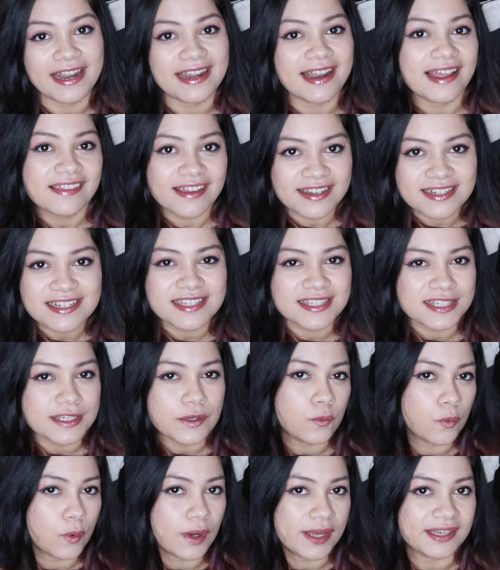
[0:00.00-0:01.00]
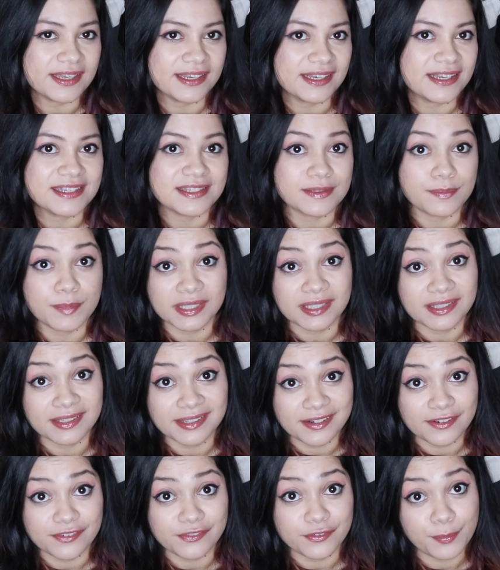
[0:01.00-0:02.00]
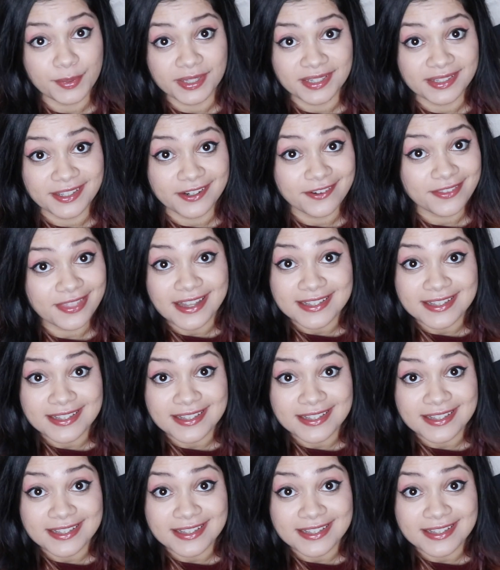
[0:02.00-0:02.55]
and I like to see what it is milliliter for milliliter.